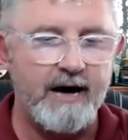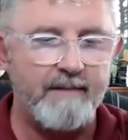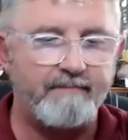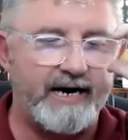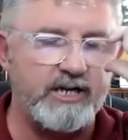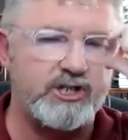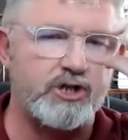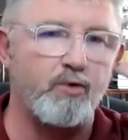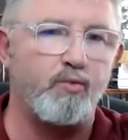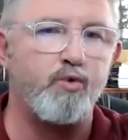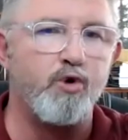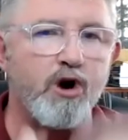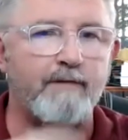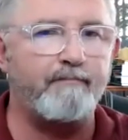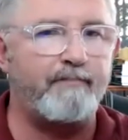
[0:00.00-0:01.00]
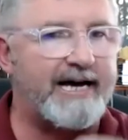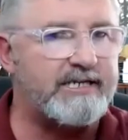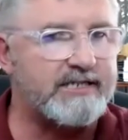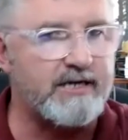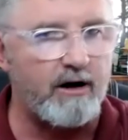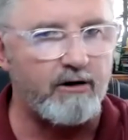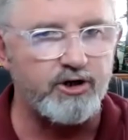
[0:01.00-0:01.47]
But it's the
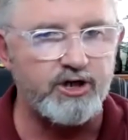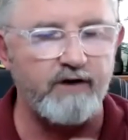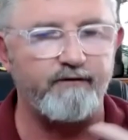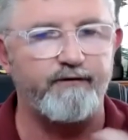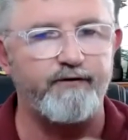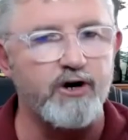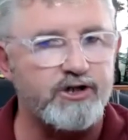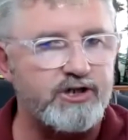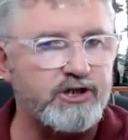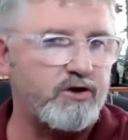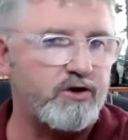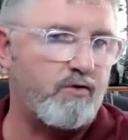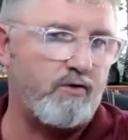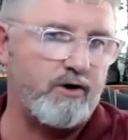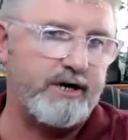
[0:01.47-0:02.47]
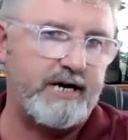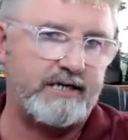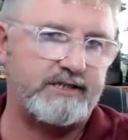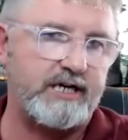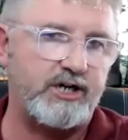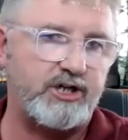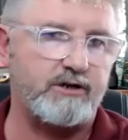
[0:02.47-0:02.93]
workplace culture versus the
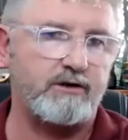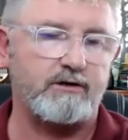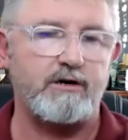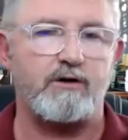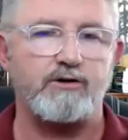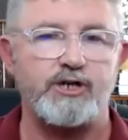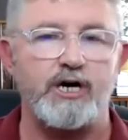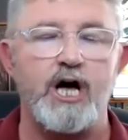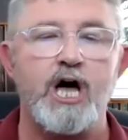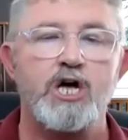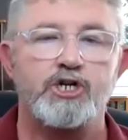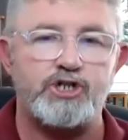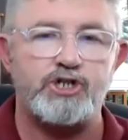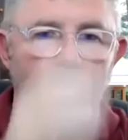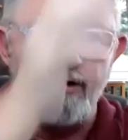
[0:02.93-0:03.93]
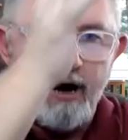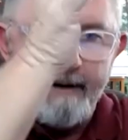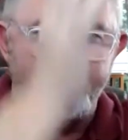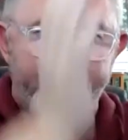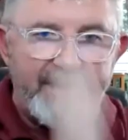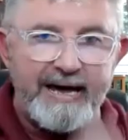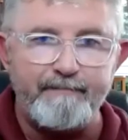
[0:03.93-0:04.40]
organizational culture. So
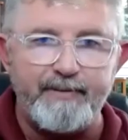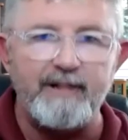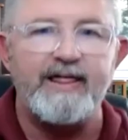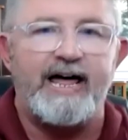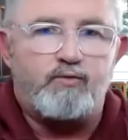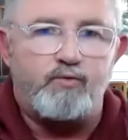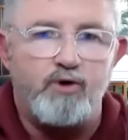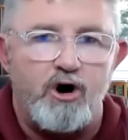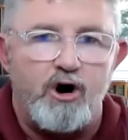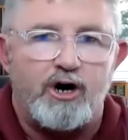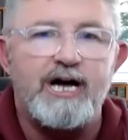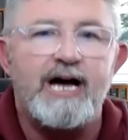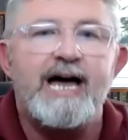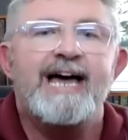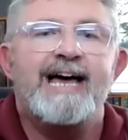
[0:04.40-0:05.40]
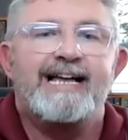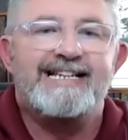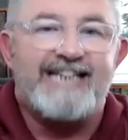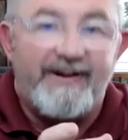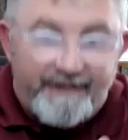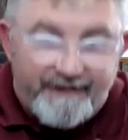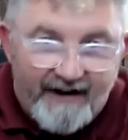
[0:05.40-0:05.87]
people that work
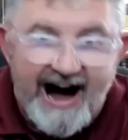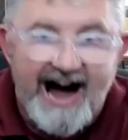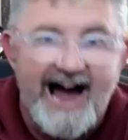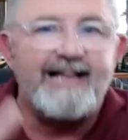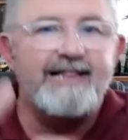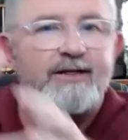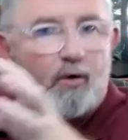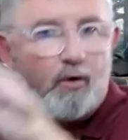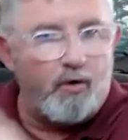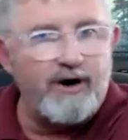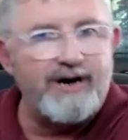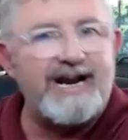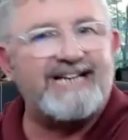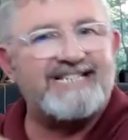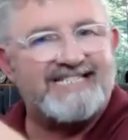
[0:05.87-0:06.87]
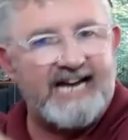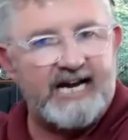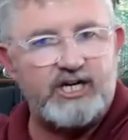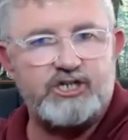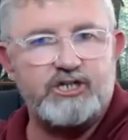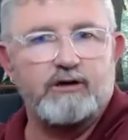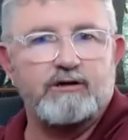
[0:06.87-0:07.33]
define the
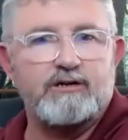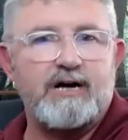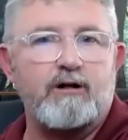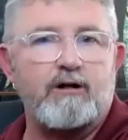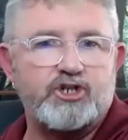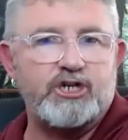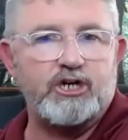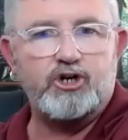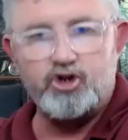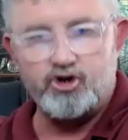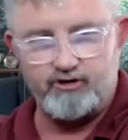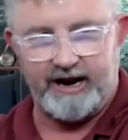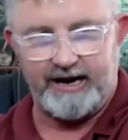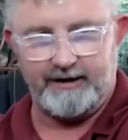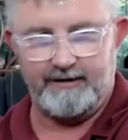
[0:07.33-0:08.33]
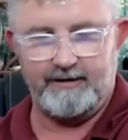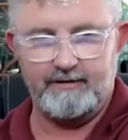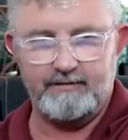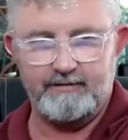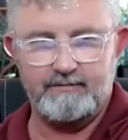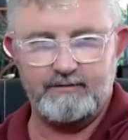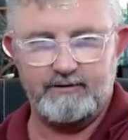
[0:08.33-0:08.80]
organizational culture trend.
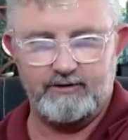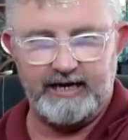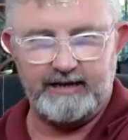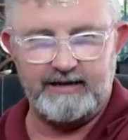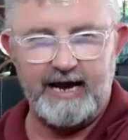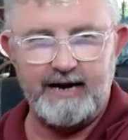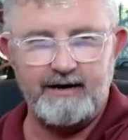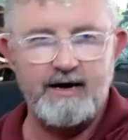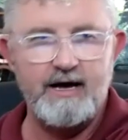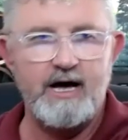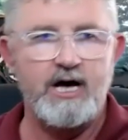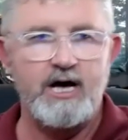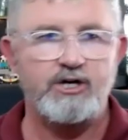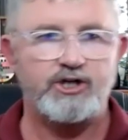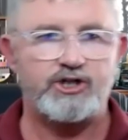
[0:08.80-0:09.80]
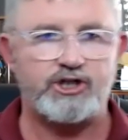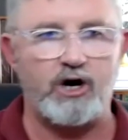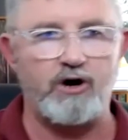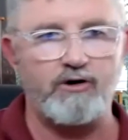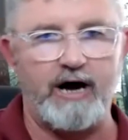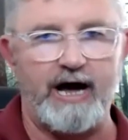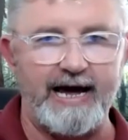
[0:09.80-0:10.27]
Get that? Yeah.
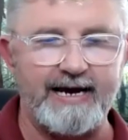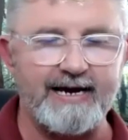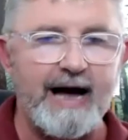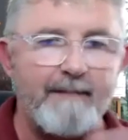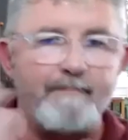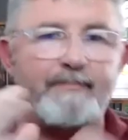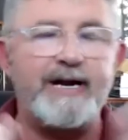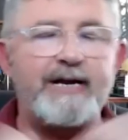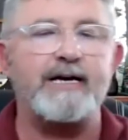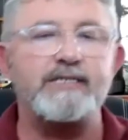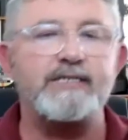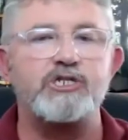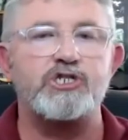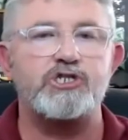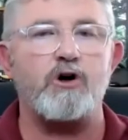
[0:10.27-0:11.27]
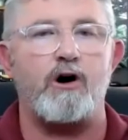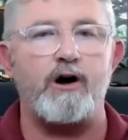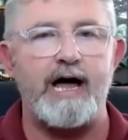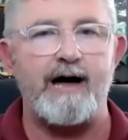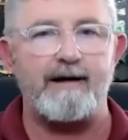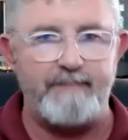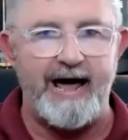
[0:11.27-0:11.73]
So a company doesn't start
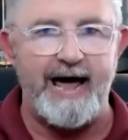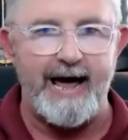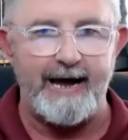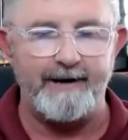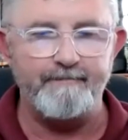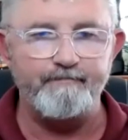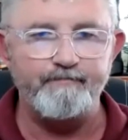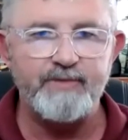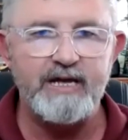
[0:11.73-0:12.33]
out bad.